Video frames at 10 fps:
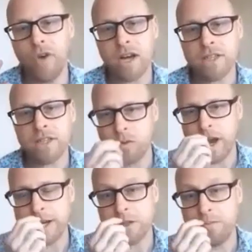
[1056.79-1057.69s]
vast
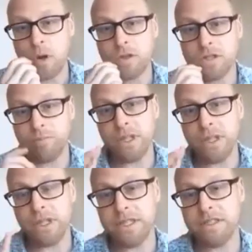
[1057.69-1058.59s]
range of
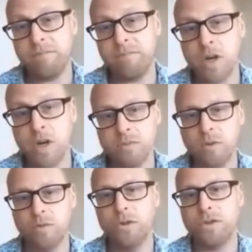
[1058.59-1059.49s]
possibilities of
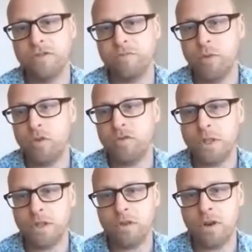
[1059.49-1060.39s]
possible routes of
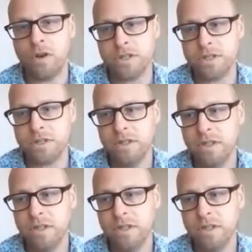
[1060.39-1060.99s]
movement across